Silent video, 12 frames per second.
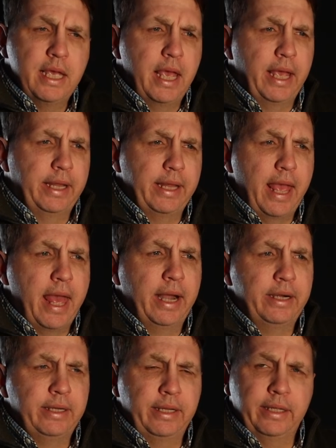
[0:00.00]
and
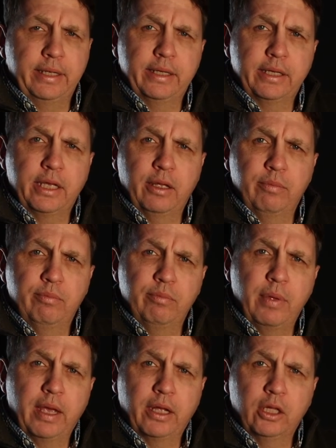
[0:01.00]
editing can
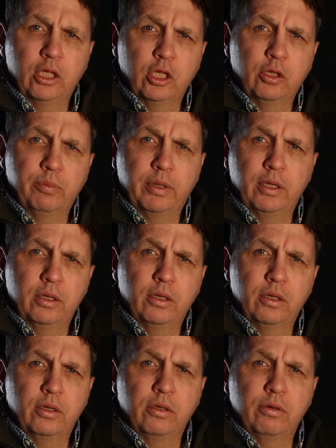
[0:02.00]
make a little bit
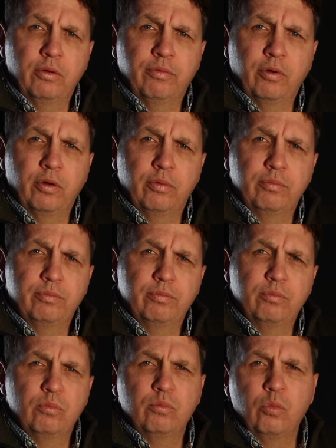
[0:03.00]
of
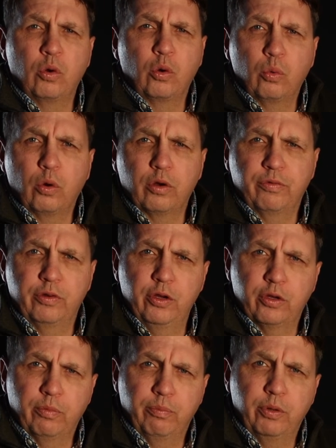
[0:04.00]
more work for
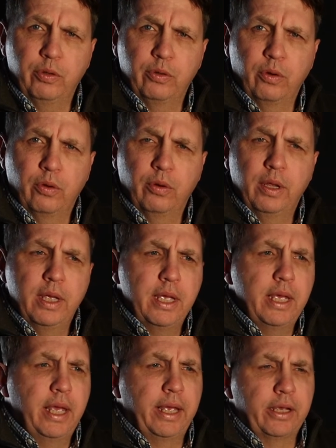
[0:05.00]
your computer
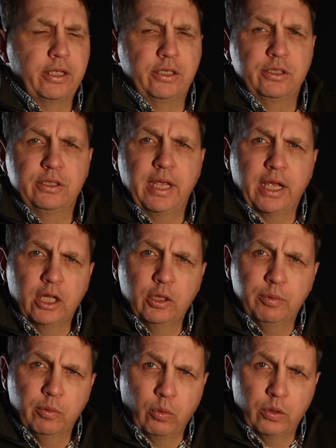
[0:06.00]
and can take a
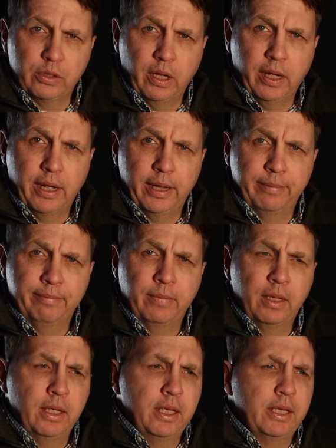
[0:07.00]
little bit more time.
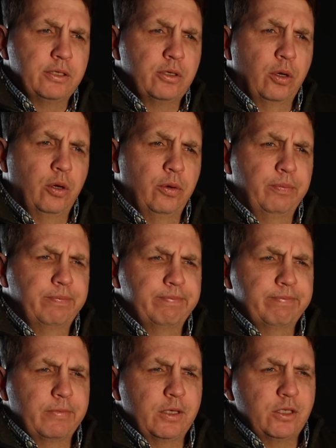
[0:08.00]
So
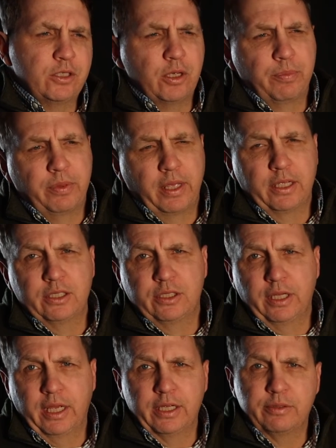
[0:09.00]
some
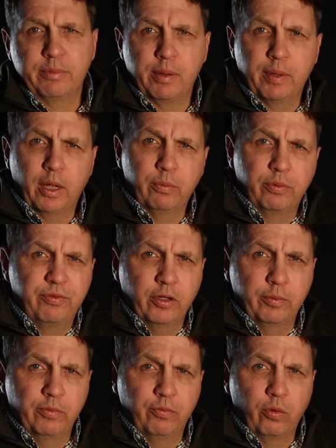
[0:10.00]
things, yes, maybe I would
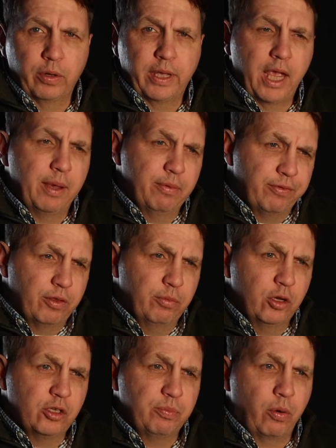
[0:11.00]
film in 4K, but for the
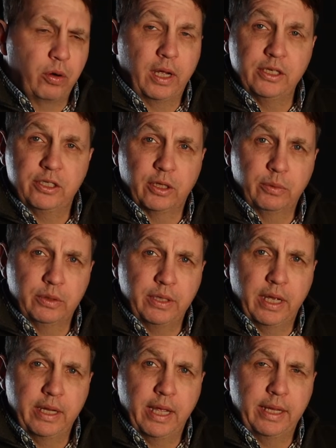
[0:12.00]
most part I stick with
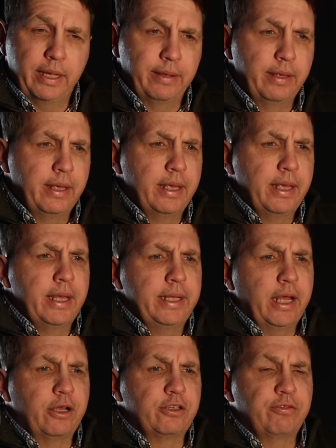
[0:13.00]
1080.
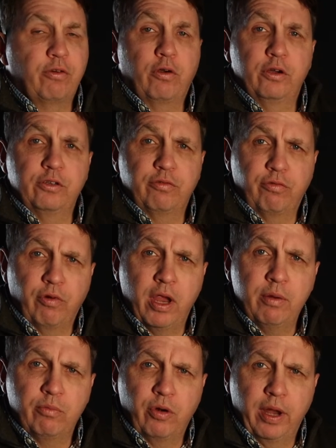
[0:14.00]
Now as far as
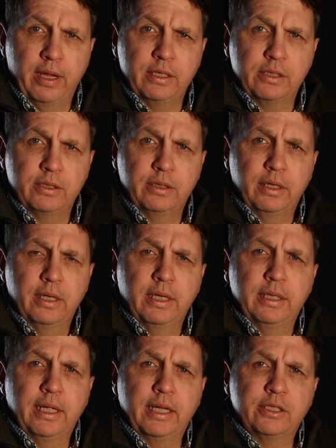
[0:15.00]
frame rates,
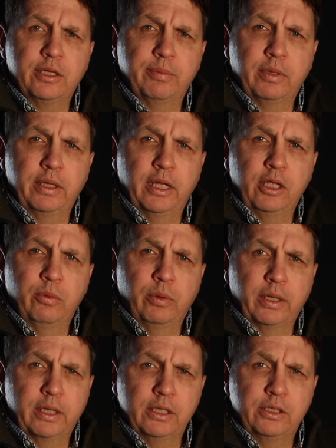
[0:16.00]
that's something that you
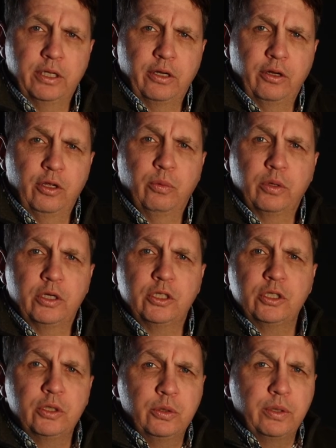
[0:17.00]
want to consider. You want to
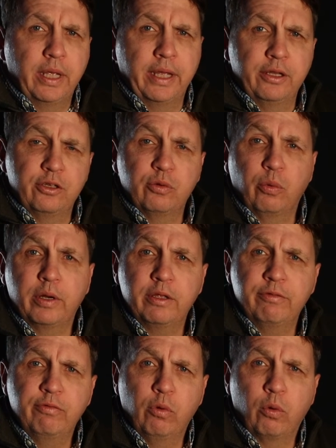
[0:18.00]
shoot in
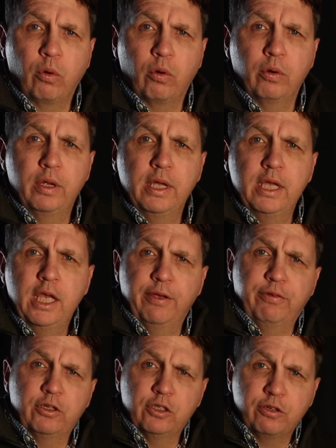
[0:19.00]
24
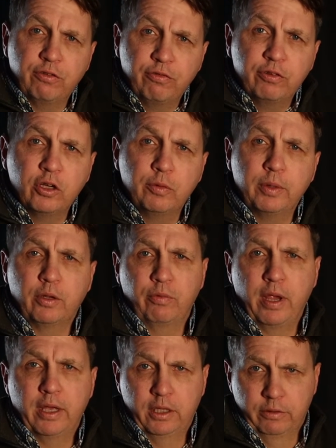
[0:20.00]
if you're just filming
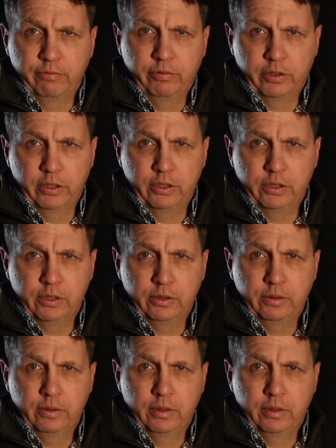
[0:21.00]
regular footage